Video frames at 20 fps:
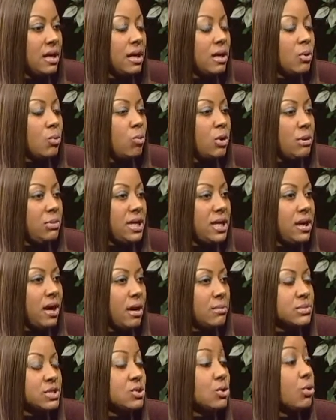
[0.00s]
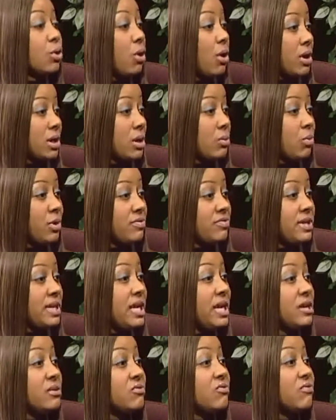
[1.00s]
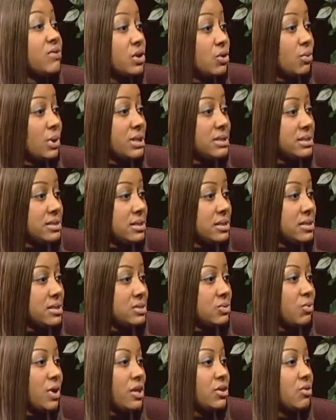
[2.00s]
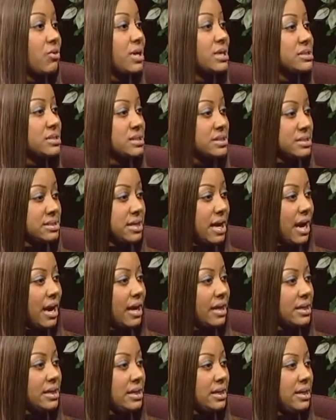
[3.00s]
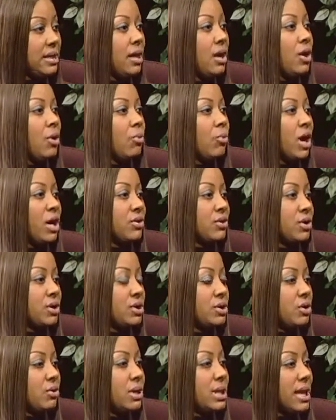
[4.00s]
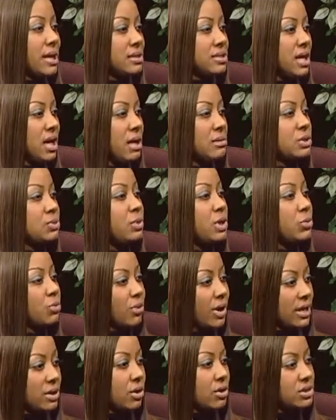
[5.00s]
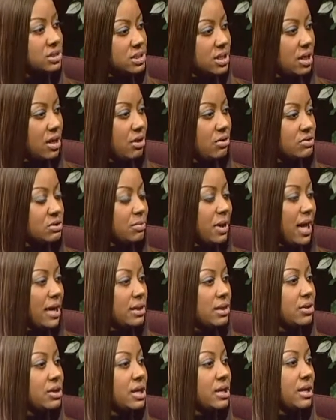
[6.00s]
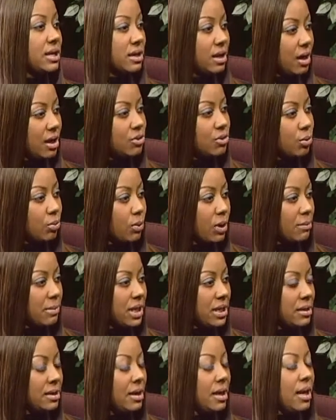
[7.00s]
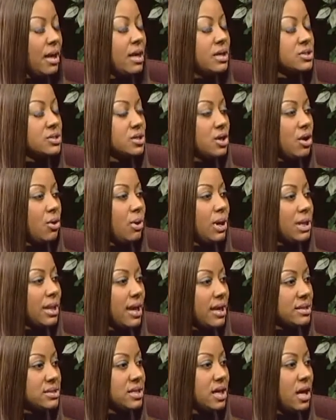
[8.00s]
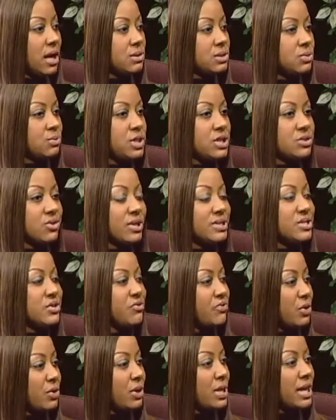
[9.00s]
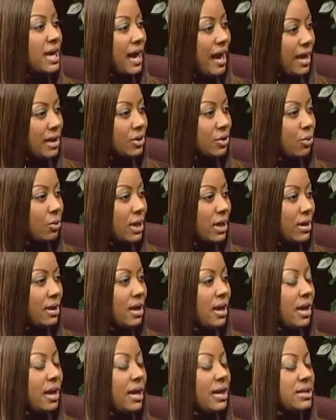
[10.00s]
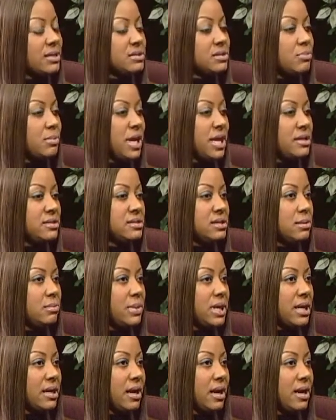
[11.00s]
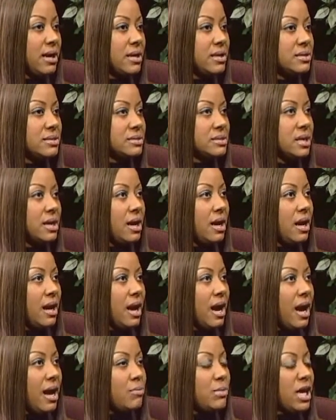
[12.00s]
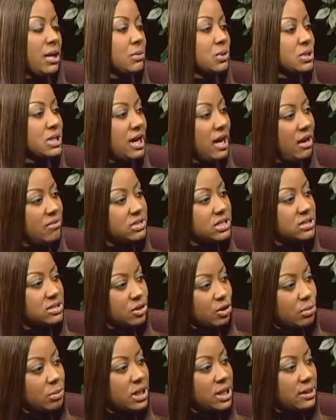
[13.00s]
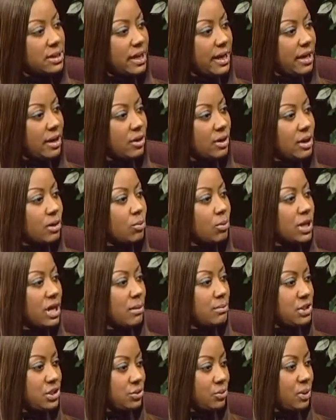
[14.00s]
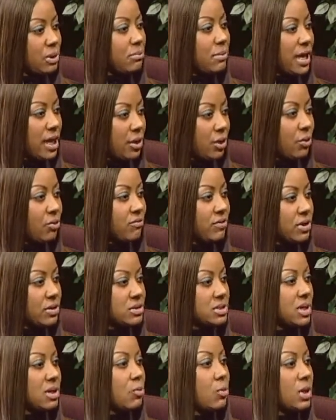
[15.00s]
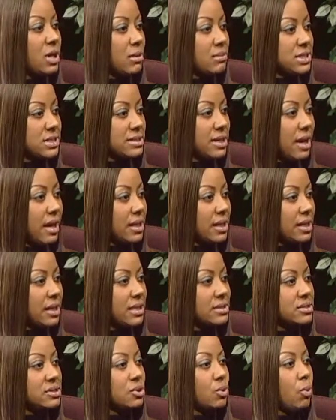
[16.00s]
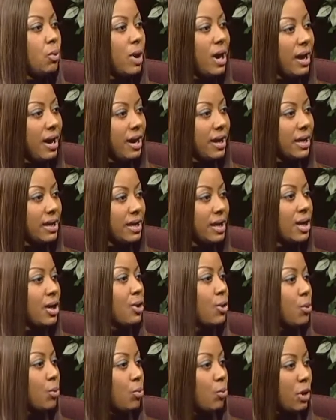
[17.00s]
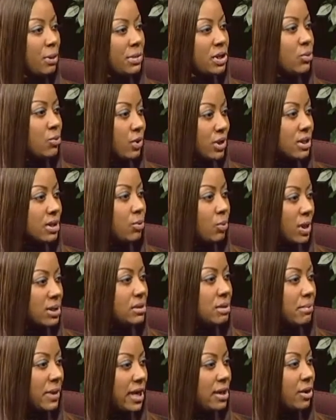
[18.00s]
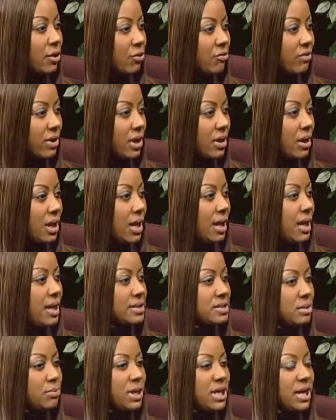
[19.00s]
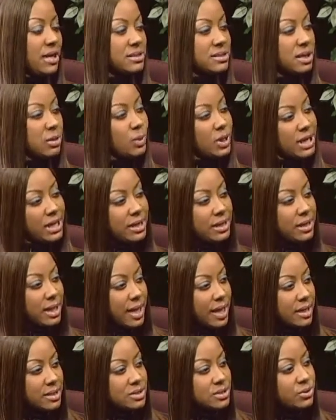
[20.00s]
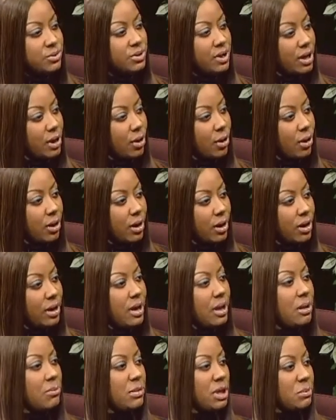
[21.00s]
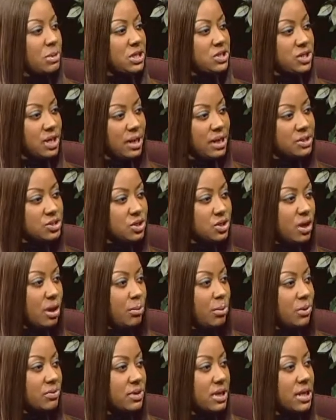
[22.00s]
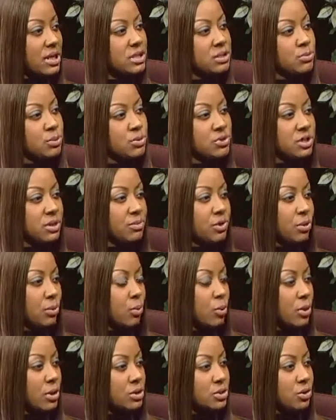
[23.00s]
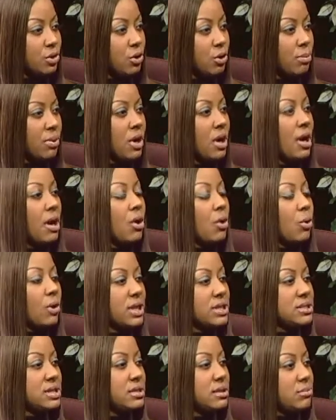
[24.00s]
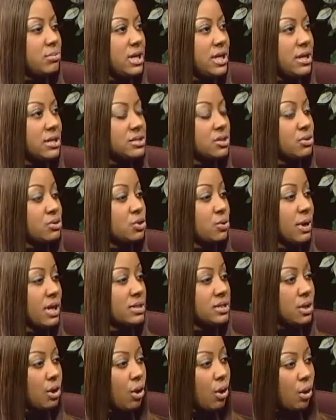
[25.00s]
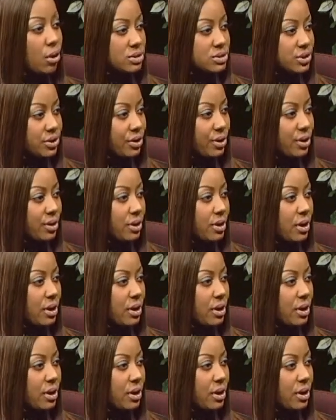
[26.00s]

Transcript: we become so caught up with the influences, whether it's society, whether, a lot of times we rate ourselves by looking at other women. So a lot of times we start to feel inadequate. And it's amazing because I'm able to have discernment in that area when I'm doing makeovers and when I'm styling as to why women really want the makeover. Is it because they want to enhance who they are, maybe change a couple things, spruce up their wardrobe, or is it because they're trying to alter